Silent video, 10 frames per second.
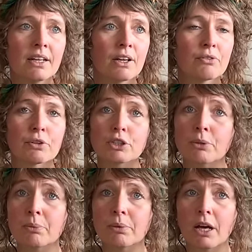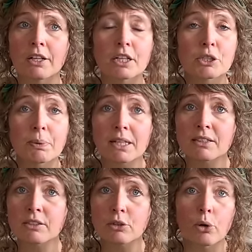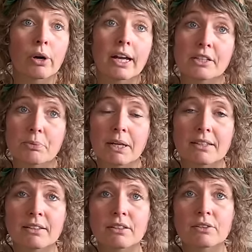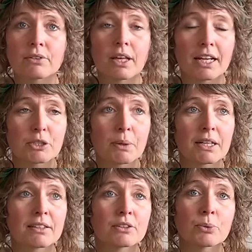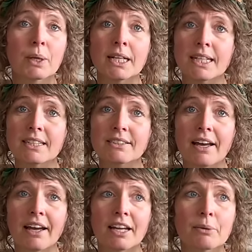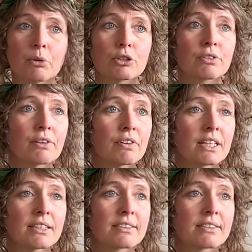for some unexpected or expected waiting time, or traveling